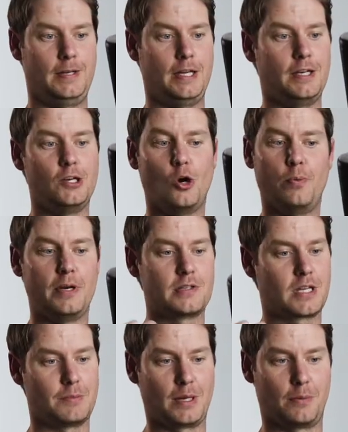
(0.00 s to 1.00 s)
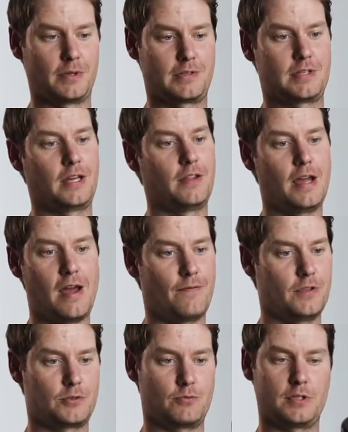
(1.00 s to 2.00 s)
and nobody's going to be able to say they
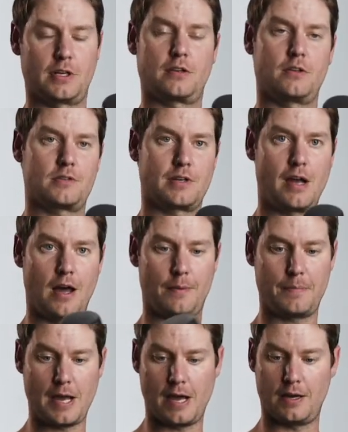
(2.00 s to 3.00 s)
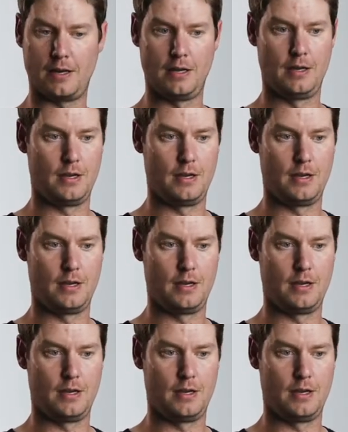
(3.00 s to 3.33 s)
have this ridiculously hot bat,